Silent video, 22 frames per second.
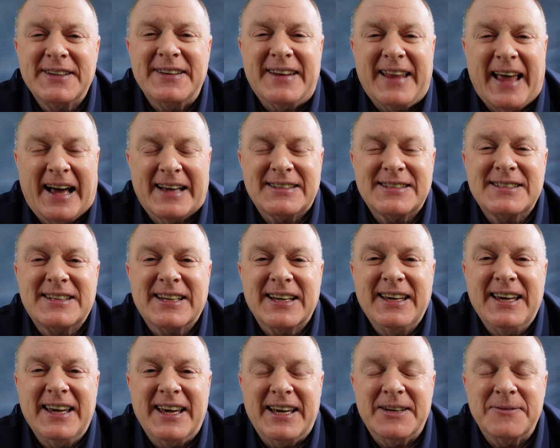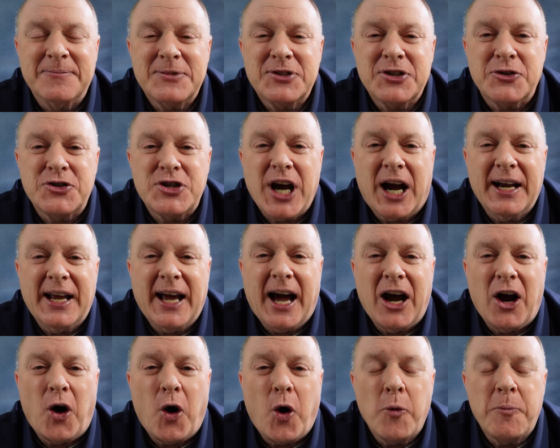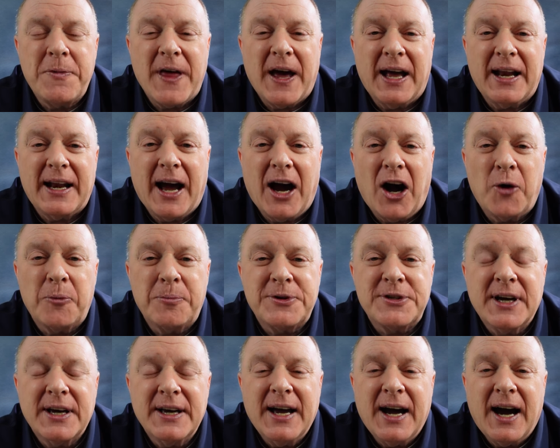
That's the key. So Johnny, I hope that helped.